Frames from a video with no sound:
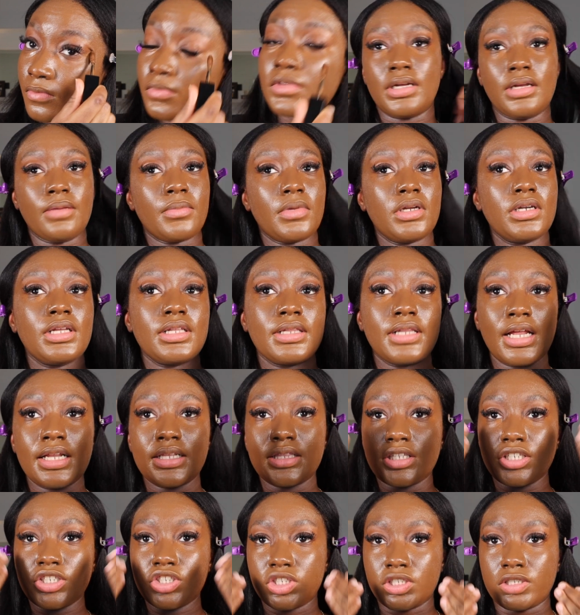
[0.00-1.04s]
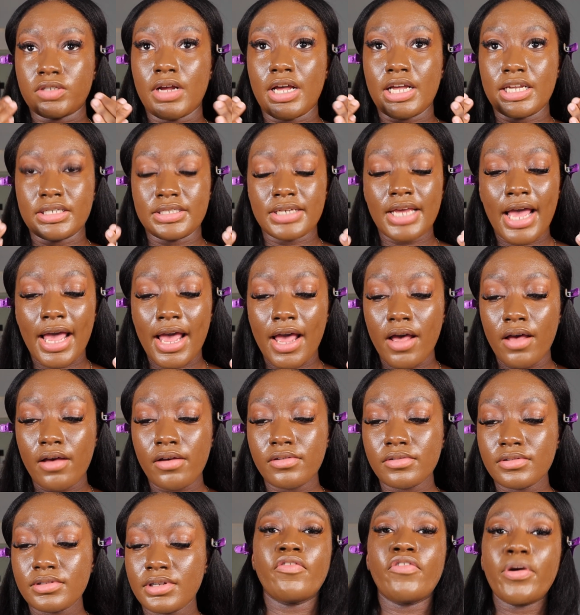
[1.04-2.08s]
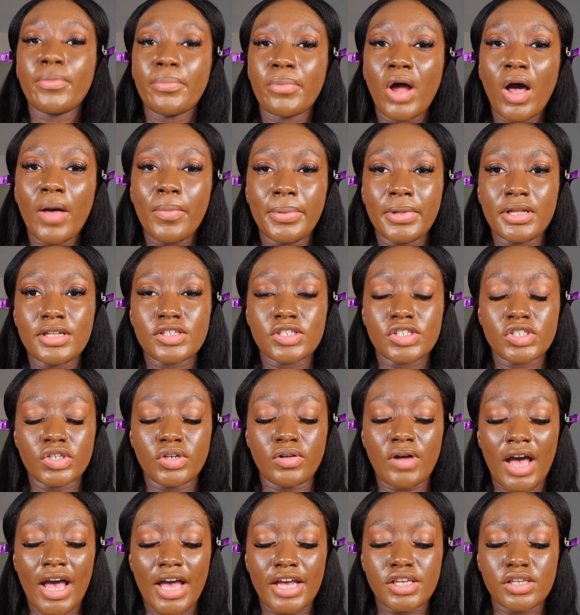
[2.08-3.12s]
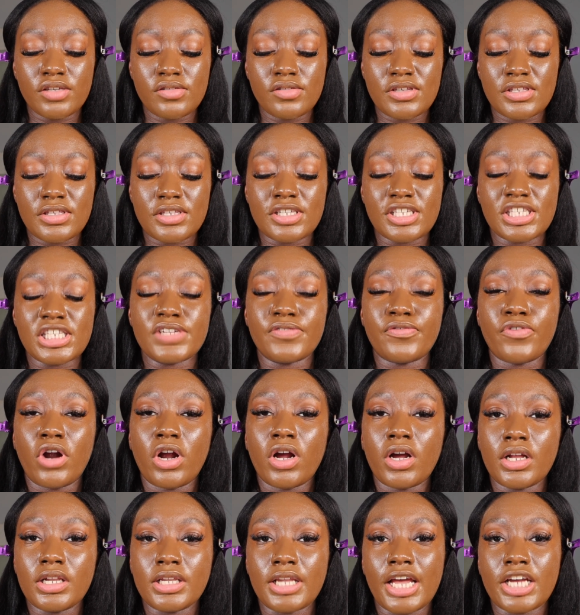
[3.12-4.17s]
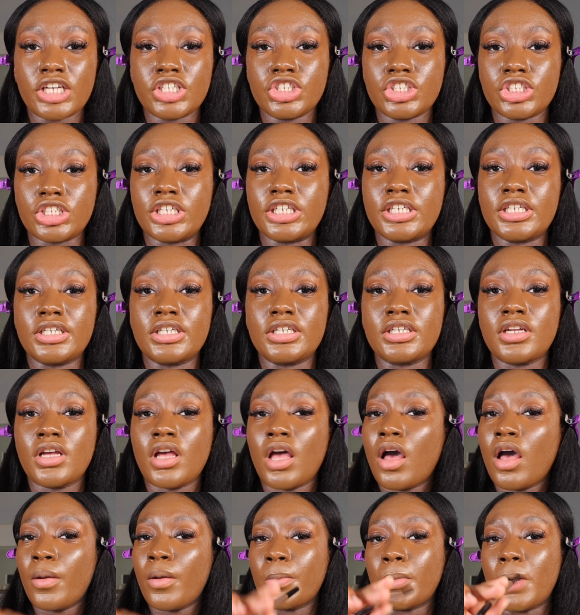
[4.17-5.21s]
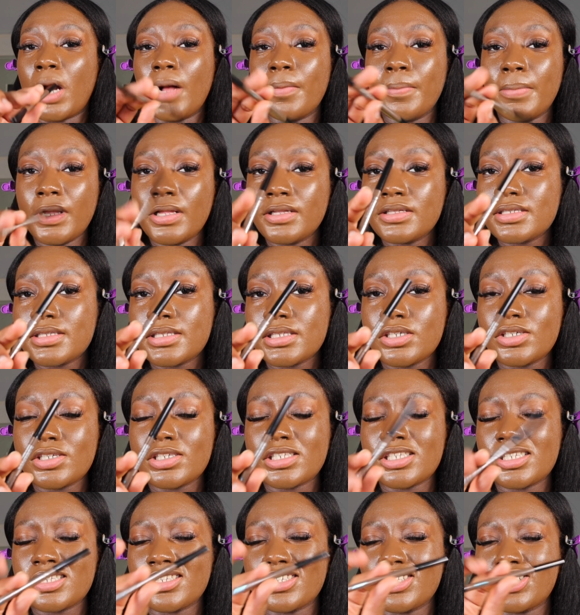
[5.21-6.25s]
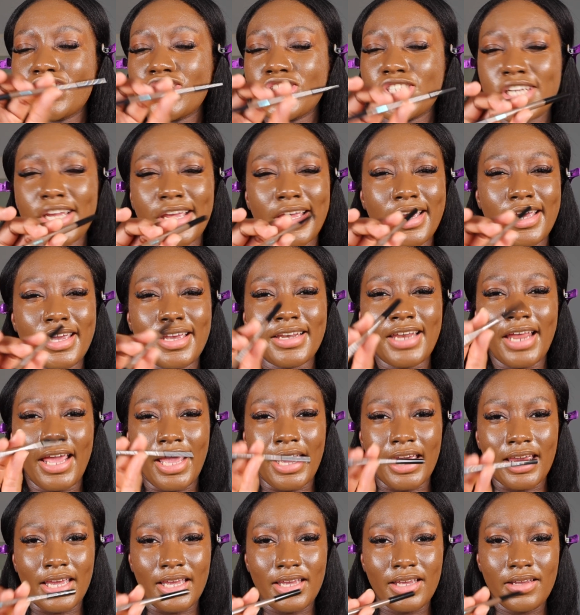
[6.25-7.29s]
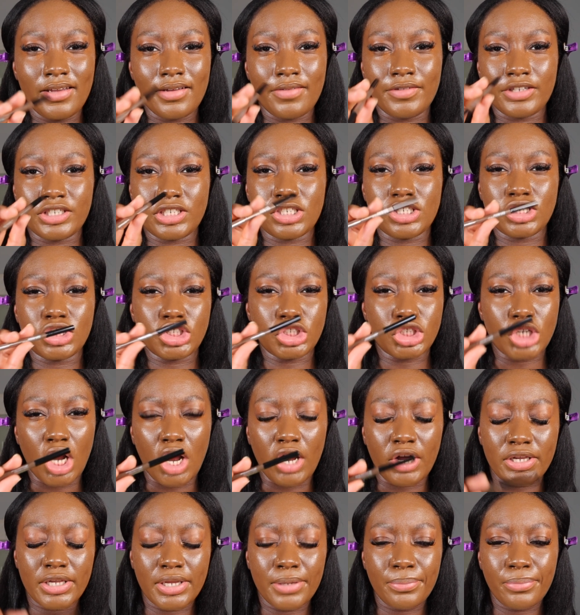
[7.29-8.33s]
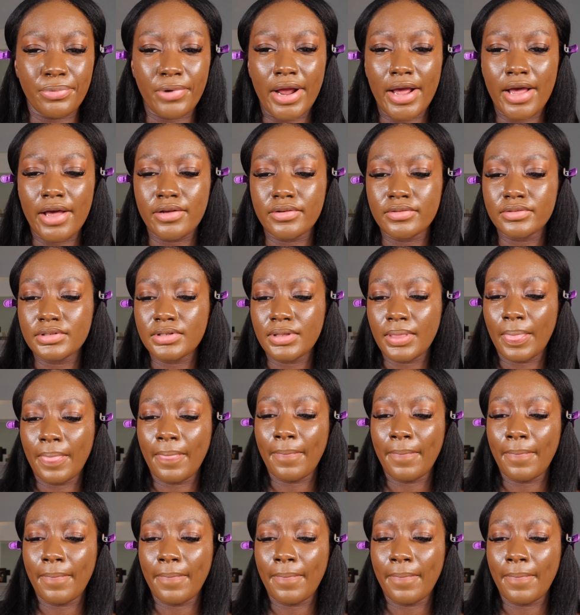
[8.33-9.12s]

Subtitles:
I'm gonna let this dry down. For brow pencil, I use the Sephora Collection brow pencil. This is a shade 8, which is chocolate brown.